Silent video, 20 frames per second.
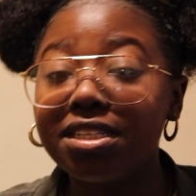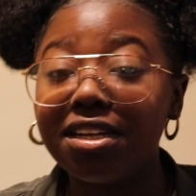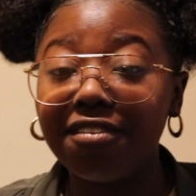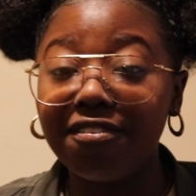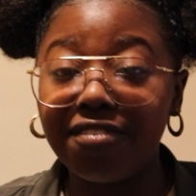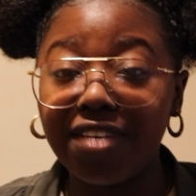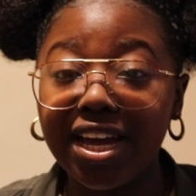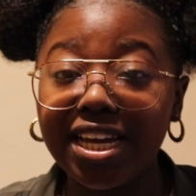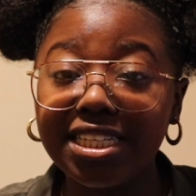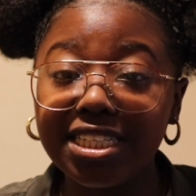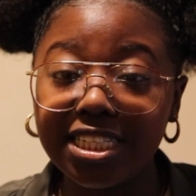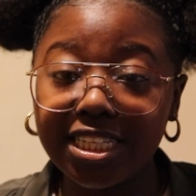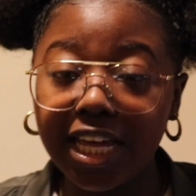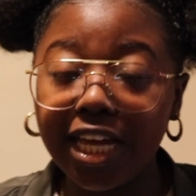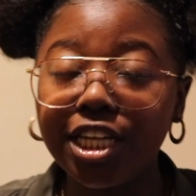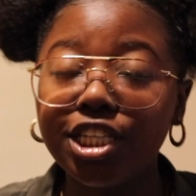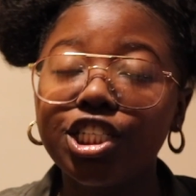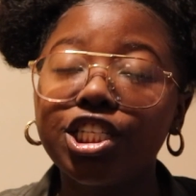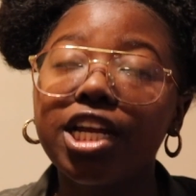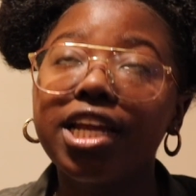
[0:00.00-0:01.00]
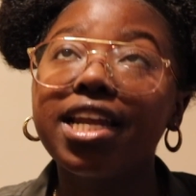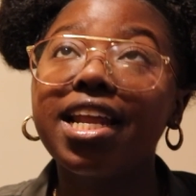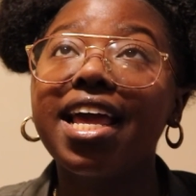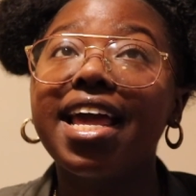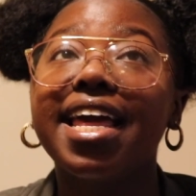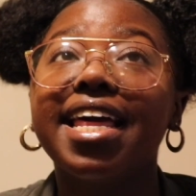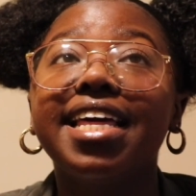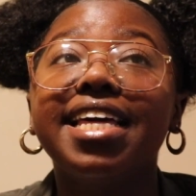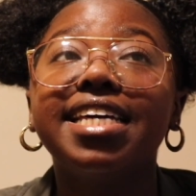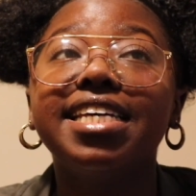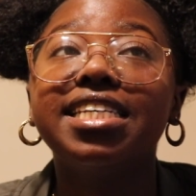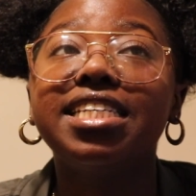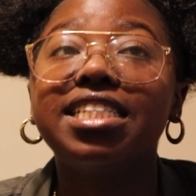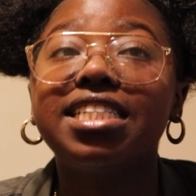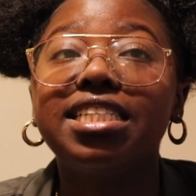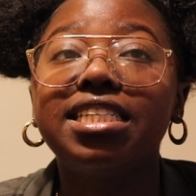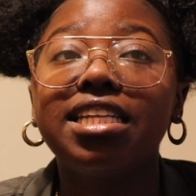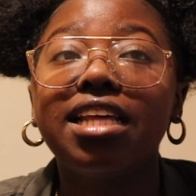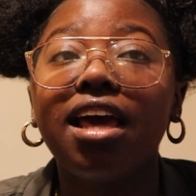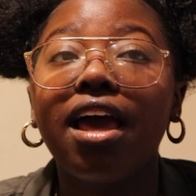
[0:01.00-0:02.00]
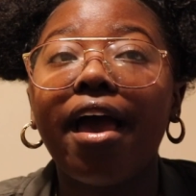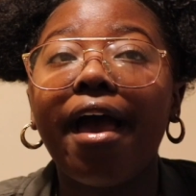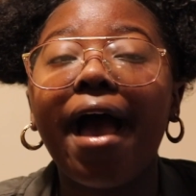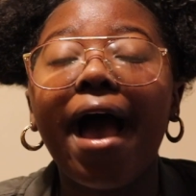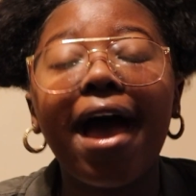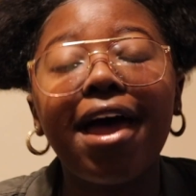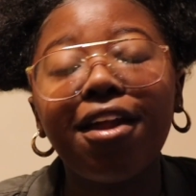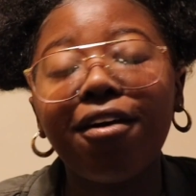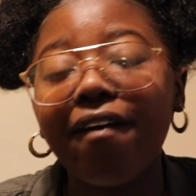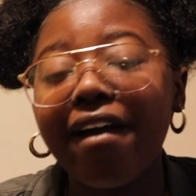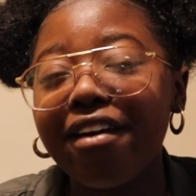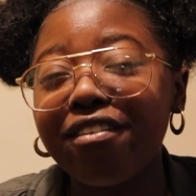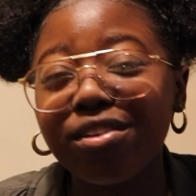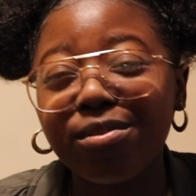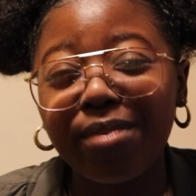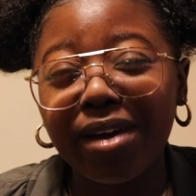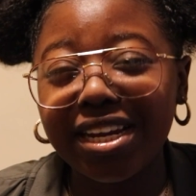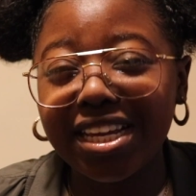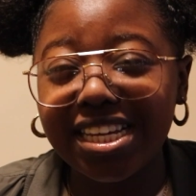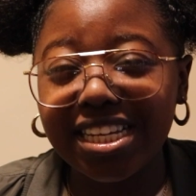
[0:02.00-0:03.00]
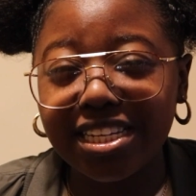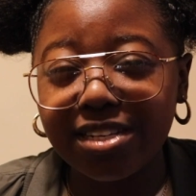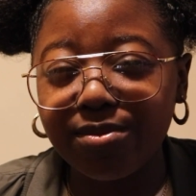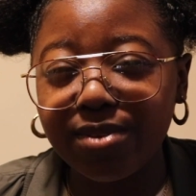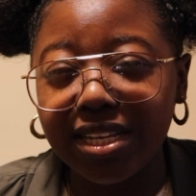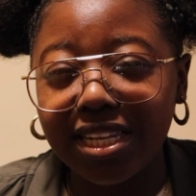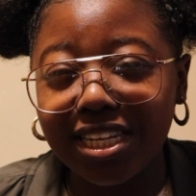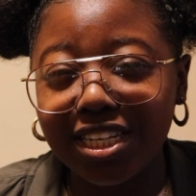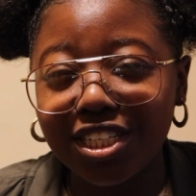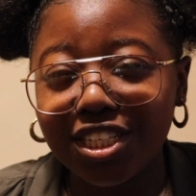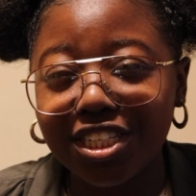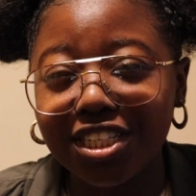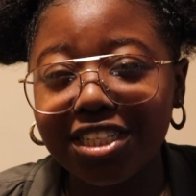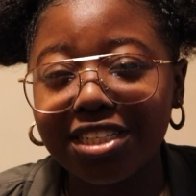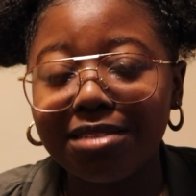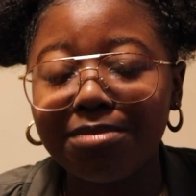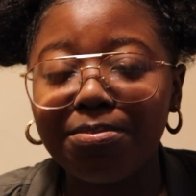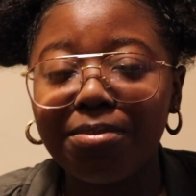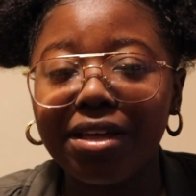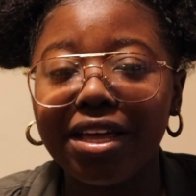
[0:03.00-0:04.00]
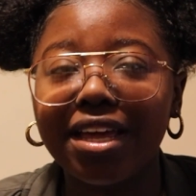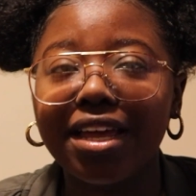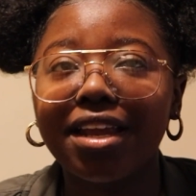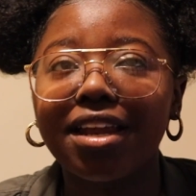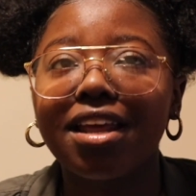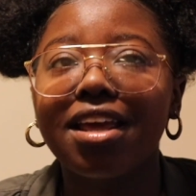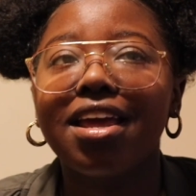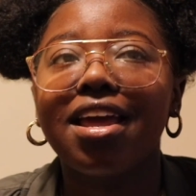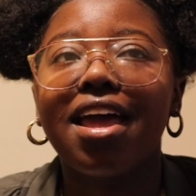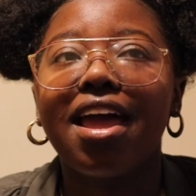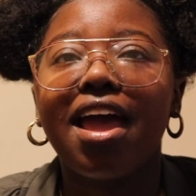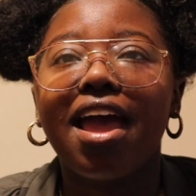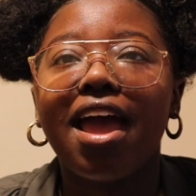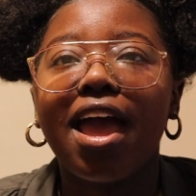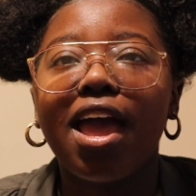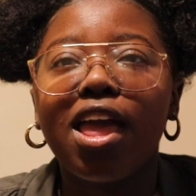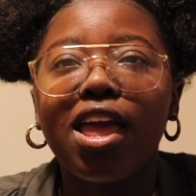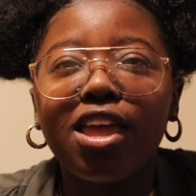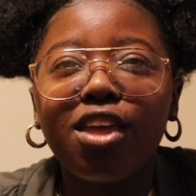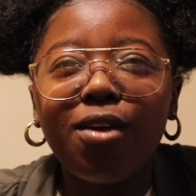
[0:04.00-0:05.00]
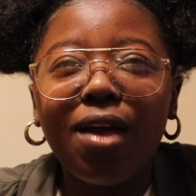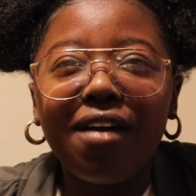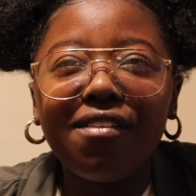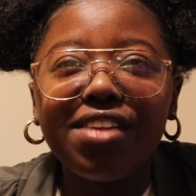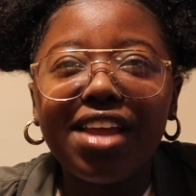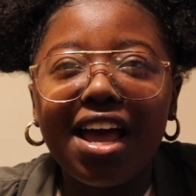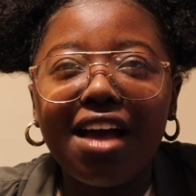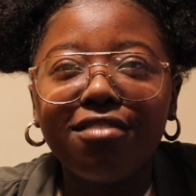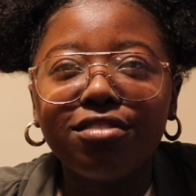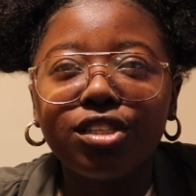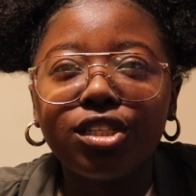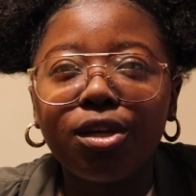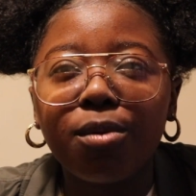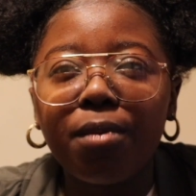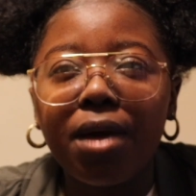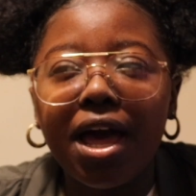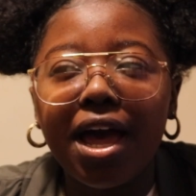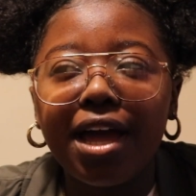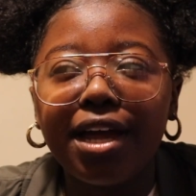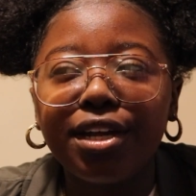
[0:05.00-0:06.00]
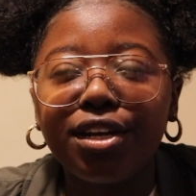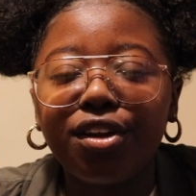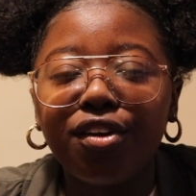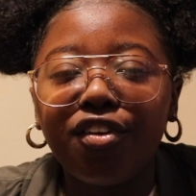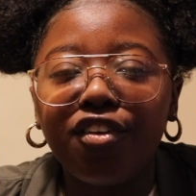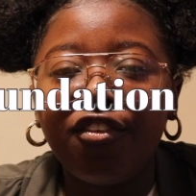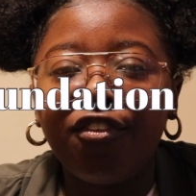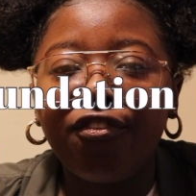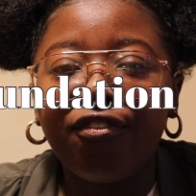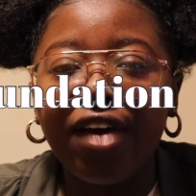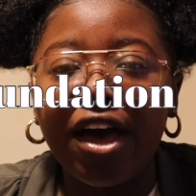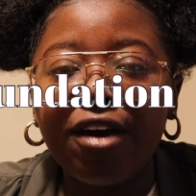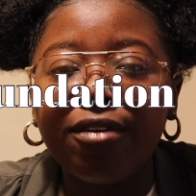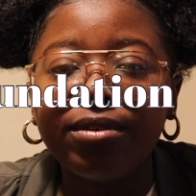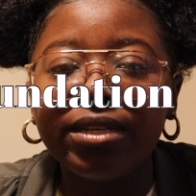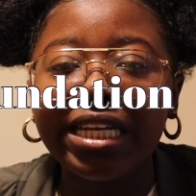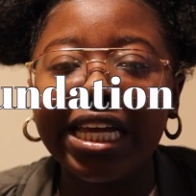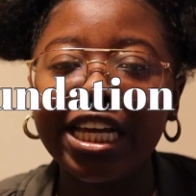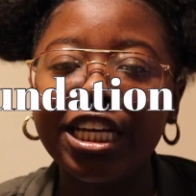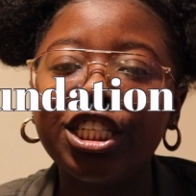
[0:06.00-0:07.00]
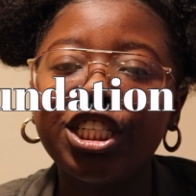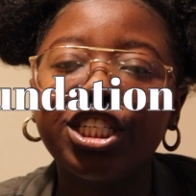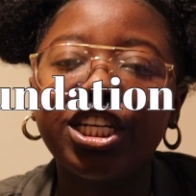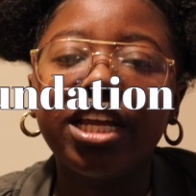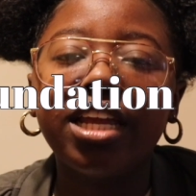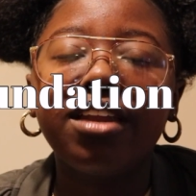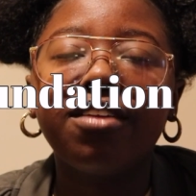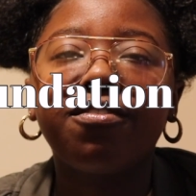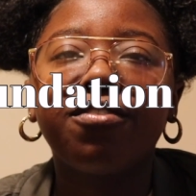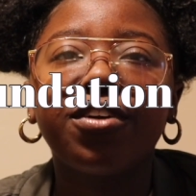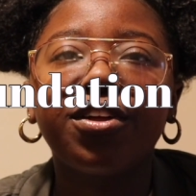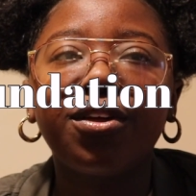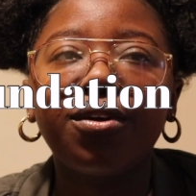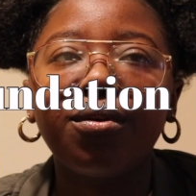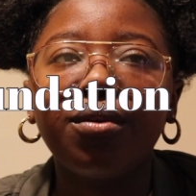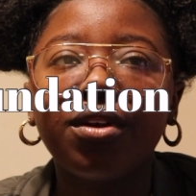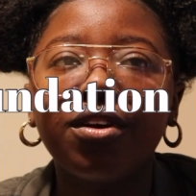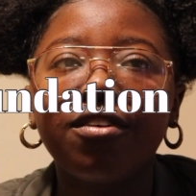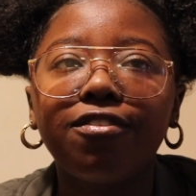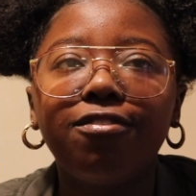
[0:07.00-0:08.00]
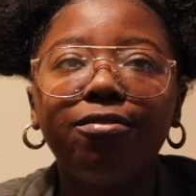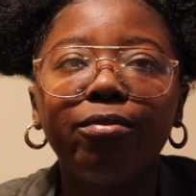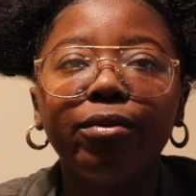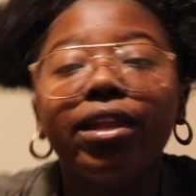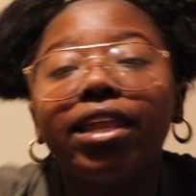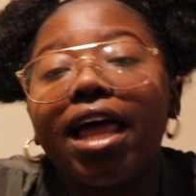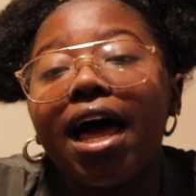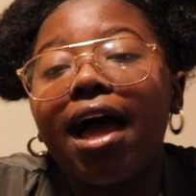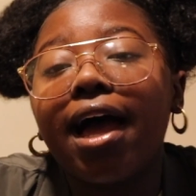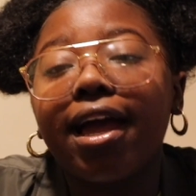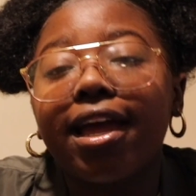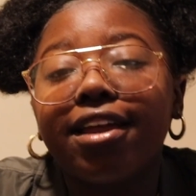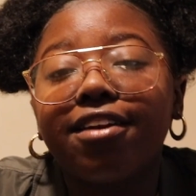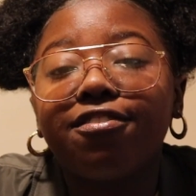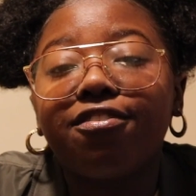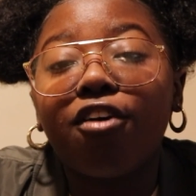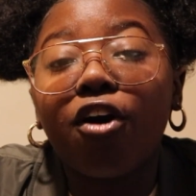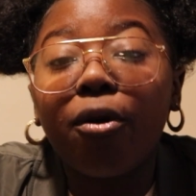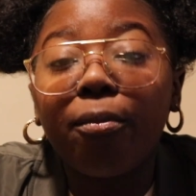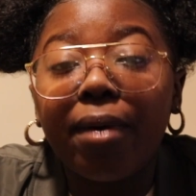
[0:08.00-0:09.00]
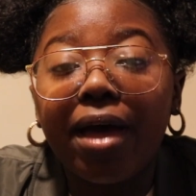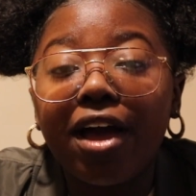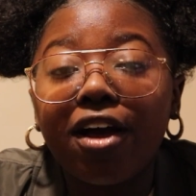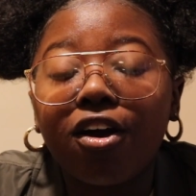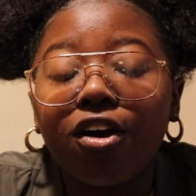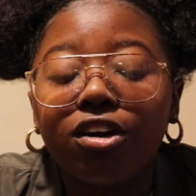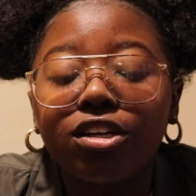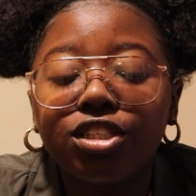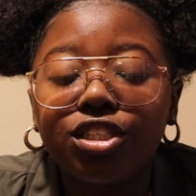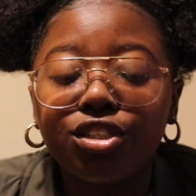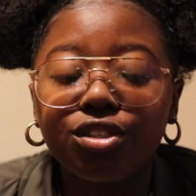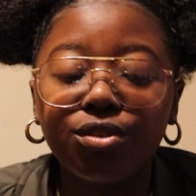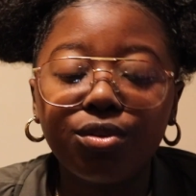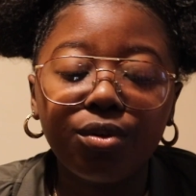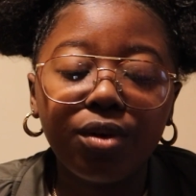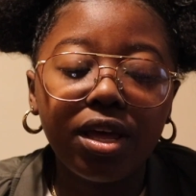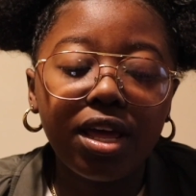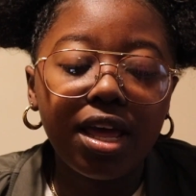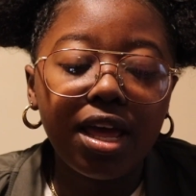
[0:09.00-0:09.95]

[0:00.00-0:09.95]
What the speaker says: and advice section is, I know everybody isn't religious, but you have to have some kind of foundation for you to rely and fall back onto.